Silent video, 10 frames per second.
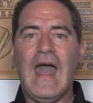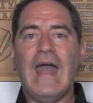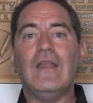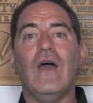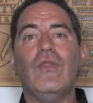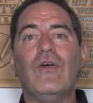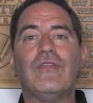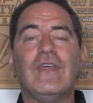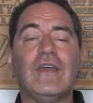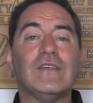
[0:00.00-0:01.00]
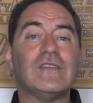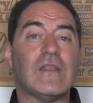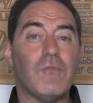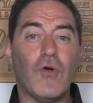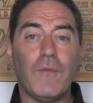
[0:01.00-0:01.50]
And the thing is
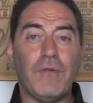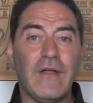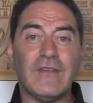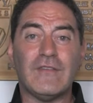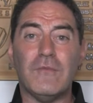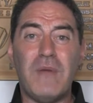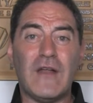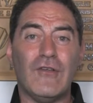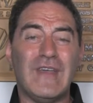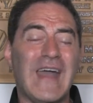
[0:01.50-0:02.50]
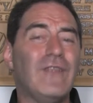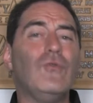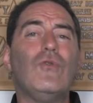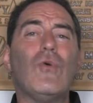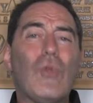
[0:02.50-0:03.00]
that the more you play this, the better you get, and
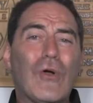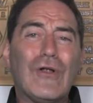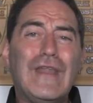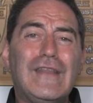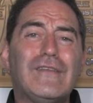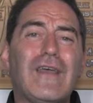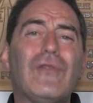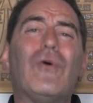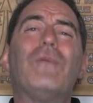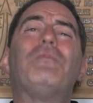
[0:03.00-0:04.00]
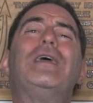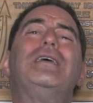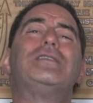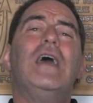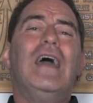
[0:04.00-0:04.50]
you no longer need to say, Lord,
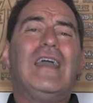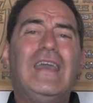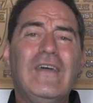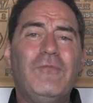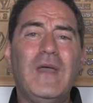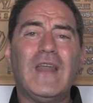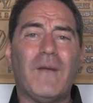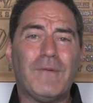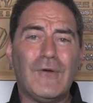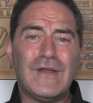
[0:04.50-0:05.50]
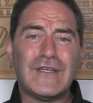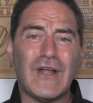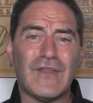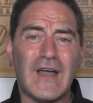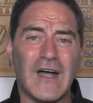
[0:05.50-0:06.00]
please give me an opportunity to
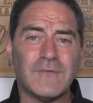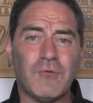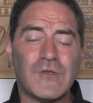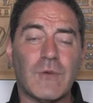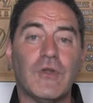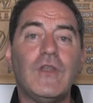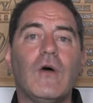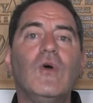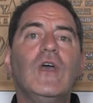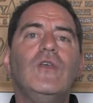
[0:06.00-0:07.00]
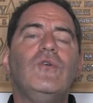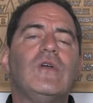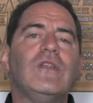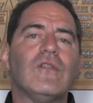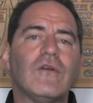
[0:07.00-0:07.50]
share the gospel with someone. No, you
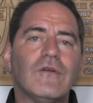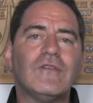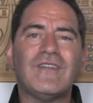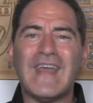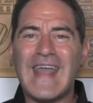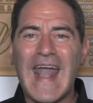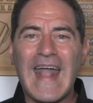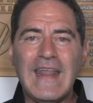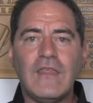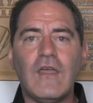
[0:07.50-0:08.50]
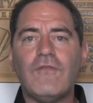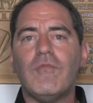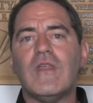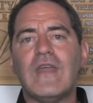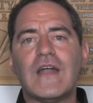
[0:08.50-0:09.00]
can learn to take anything
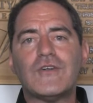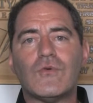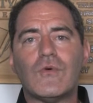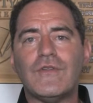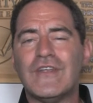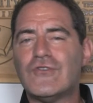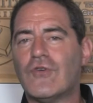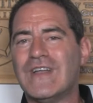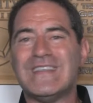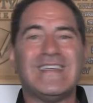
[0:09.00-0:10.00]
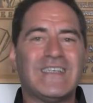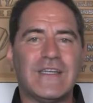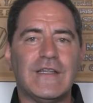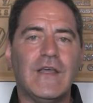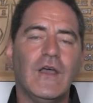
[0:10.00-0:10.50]
from the natural world and
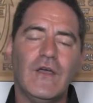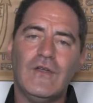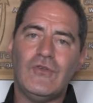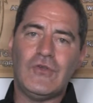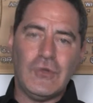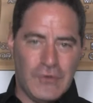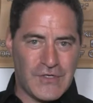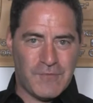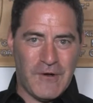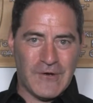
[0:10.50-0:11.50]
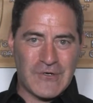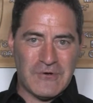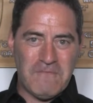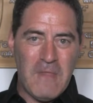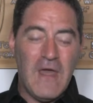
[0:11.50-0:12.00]
transition it to the
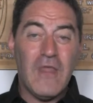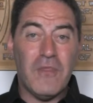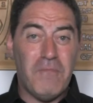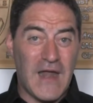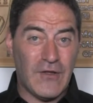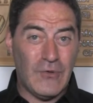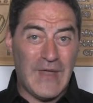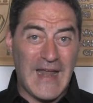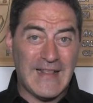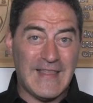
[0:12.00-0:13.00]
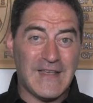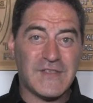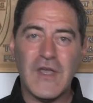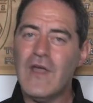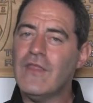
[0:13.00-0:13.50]
spiritual. The better you get at
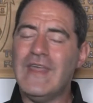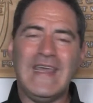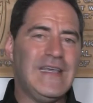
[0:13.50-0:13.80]
this, the